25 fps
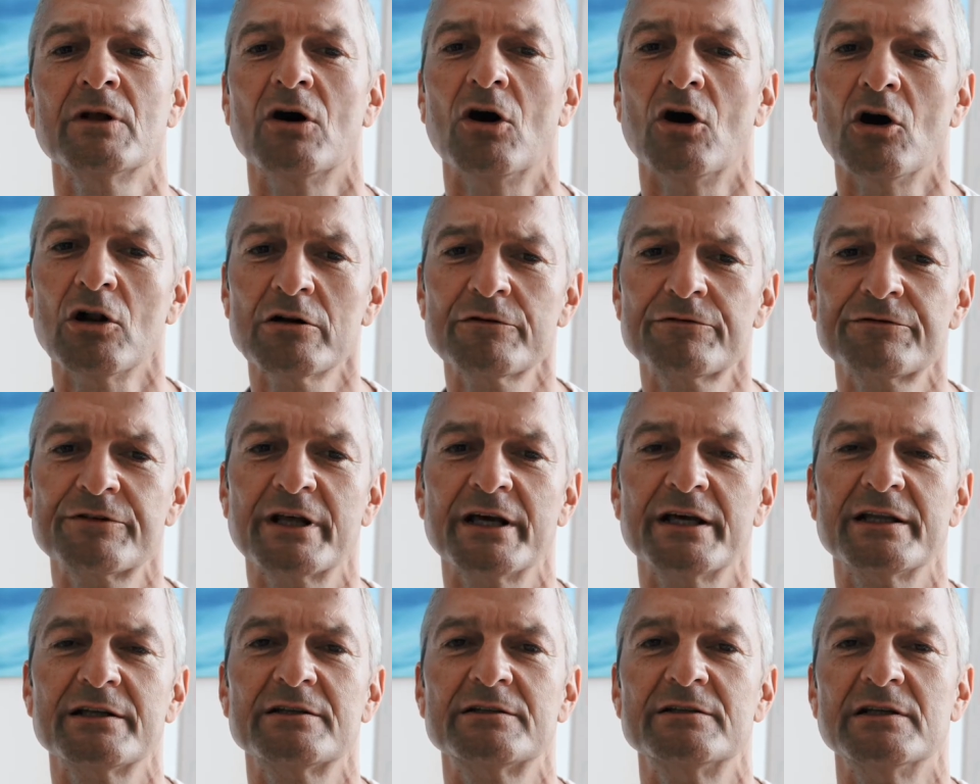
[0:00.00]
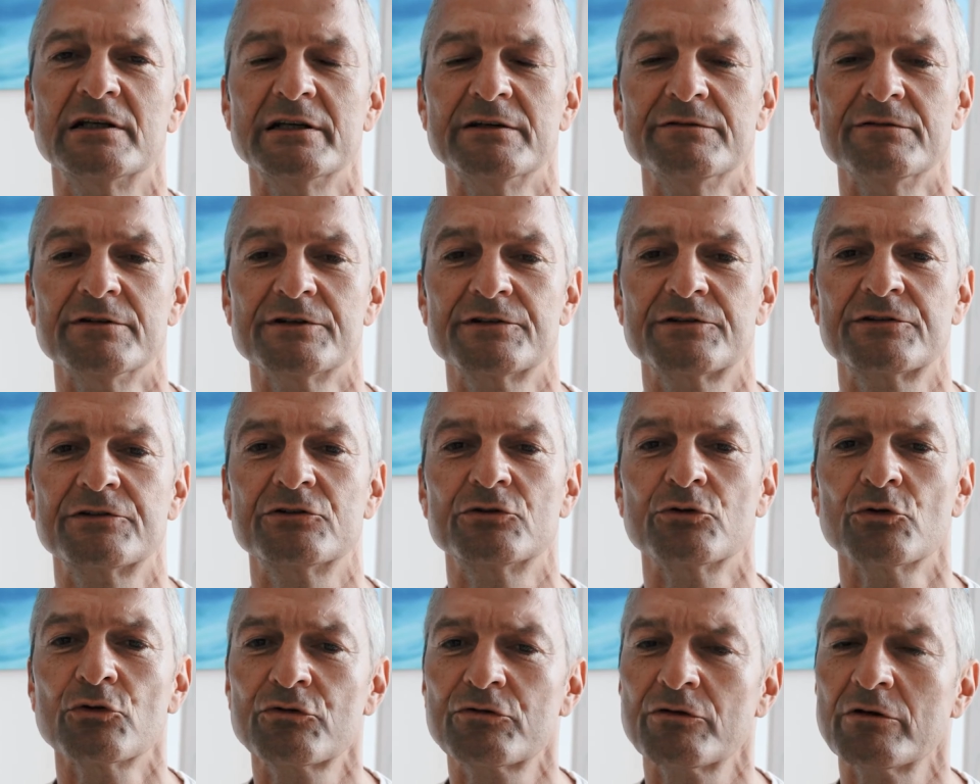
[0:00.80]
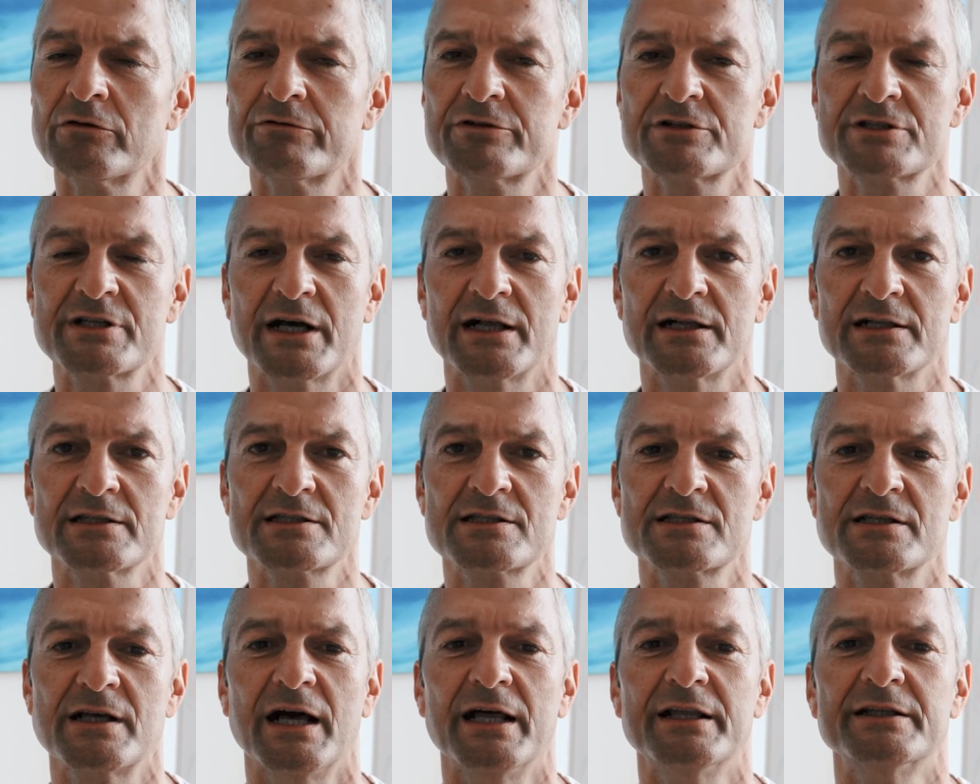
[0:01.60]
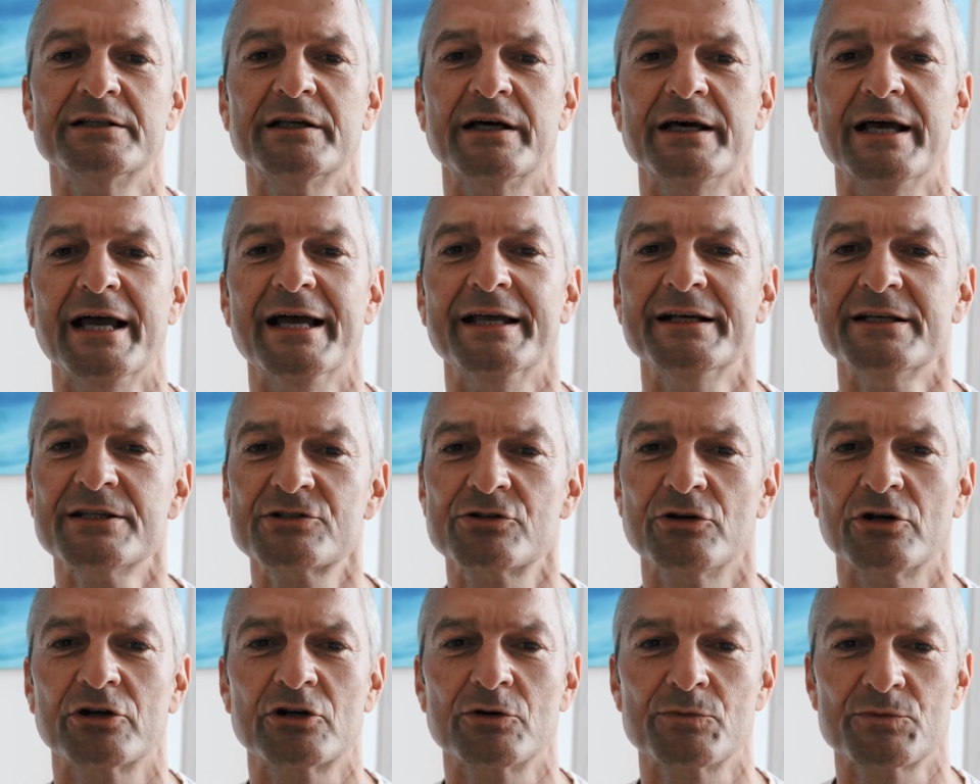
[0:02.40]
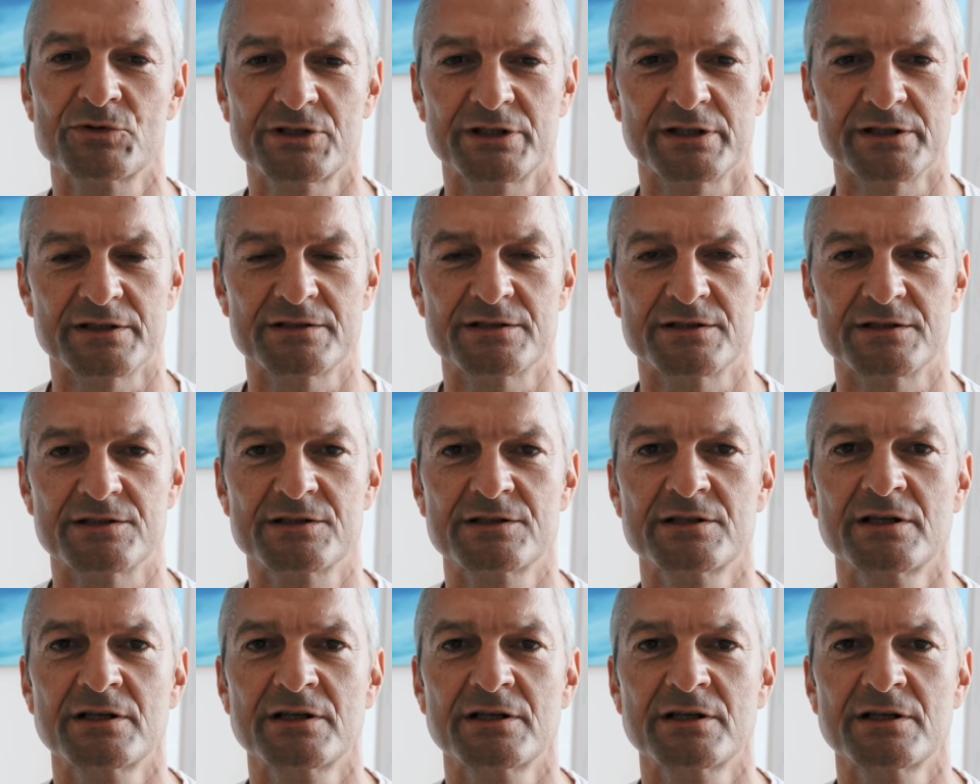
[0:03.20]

All of that delivers useful results under any circumstances.